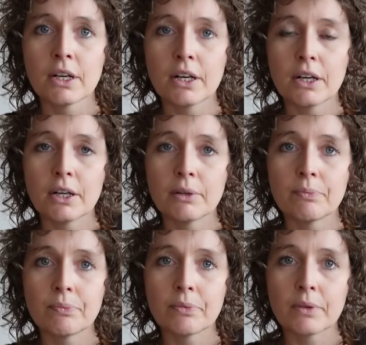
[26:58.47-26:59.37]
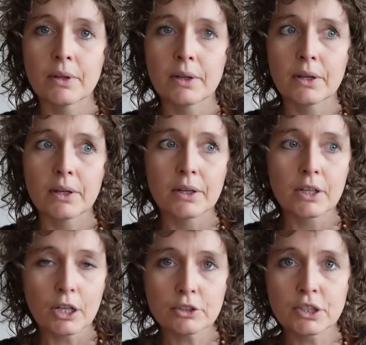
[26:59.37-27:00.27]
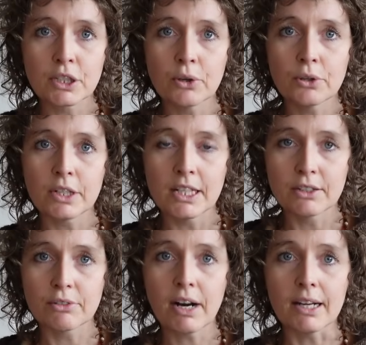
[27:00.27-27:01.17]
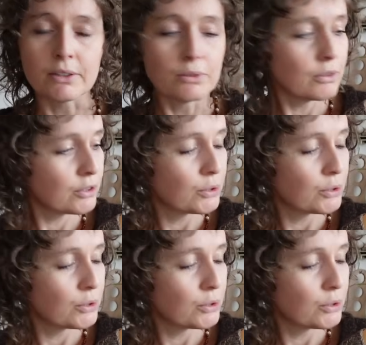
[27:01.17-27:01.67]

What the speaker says: casting on in the round,